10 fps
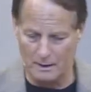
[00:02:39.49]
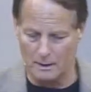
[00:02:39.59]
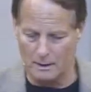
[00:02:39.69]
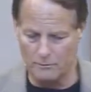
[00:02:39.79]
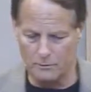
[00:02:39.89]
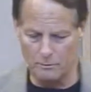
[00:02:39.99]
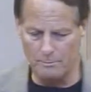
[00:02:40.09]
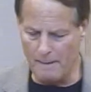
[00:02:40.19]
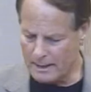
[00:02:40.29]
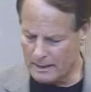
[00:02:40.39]
If you
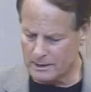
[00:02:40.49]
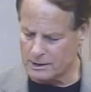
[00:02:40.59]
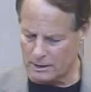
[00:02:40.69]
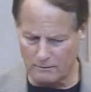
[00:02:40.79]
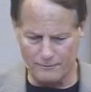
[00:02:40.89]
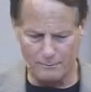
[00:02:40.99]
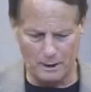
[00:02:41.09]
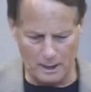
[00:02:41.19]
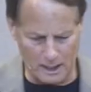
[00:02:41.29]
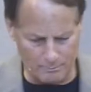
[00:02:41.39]
make self the
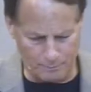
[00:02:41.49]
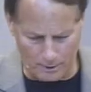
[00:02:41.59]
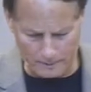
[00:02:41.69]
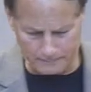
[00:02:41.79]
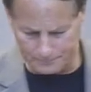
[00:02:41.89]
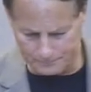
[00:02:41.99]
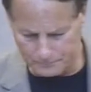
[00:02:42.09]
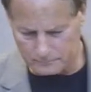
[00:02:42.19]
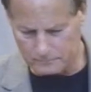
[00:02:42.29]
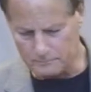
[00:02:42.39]
beginning point,
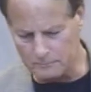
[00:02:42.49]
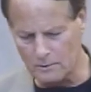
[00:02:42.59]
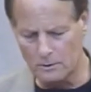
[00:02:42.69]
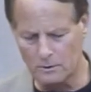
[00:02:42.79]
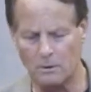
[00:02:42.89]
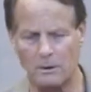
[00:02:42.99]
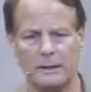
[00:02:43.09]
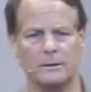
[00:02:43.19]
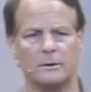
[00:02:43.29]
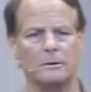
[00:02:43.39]
you're
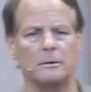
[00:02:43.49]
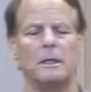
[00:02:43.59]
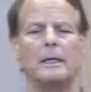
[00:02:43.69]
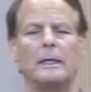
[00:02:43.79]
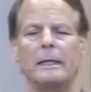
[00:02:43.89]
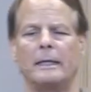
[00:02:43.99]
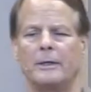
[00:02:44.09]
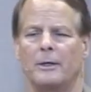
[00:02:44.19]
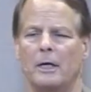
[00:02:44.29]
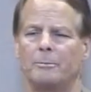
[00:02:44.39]
going to
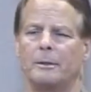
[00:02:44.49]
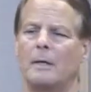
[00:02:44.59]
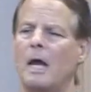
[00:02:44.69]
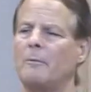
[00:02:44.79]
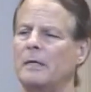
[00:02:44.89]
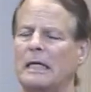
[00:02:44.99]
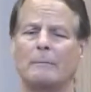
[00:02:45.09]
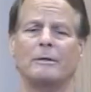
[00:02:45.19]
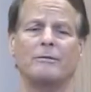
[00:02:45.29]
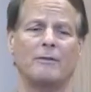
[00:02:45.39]
end up not being
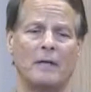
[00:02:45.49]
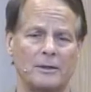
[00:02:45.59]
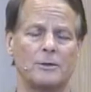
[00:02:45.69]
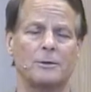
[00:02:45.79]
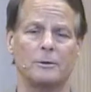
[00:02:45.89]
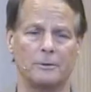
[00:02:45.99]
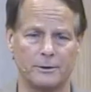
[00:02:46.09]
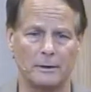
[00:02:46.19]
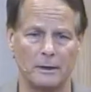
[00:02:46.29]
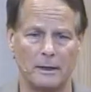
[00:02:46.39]
able to find the
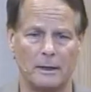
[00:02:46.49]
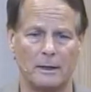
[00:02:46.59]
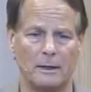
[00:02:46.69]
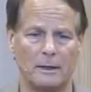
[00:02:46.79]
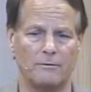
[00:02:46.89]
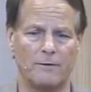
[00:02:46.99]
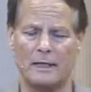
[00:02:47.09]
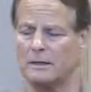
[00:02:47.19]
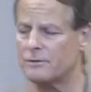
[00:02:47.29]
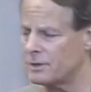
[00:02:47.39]
truth. In
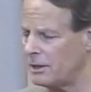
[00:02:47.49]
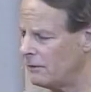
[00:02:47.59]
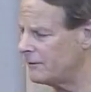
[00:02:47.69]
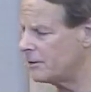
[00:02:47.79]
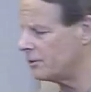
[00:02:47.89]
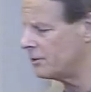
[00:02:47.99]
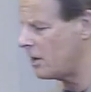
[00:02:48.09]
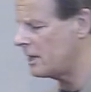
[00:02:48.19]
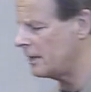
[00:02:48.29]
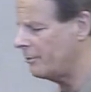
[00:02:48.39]
fact, if self is your
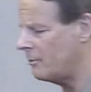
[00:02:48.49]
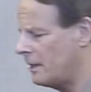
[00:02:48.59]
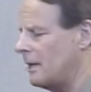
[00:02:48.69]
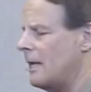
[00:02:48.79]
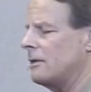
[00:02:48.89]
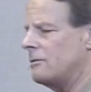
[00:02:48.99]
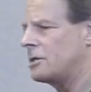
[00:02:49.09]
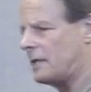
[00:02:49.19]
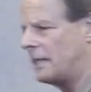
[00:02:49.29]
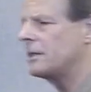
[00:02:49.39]
starting point, you
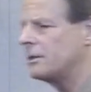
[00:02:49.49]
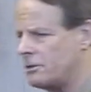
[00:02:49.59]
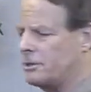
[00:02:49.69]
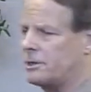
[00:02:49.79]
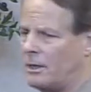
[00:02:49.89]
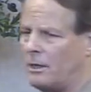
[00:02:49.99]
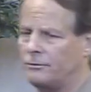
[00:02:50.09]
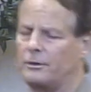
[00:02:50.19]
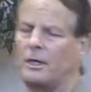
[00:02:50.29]
sentence yourself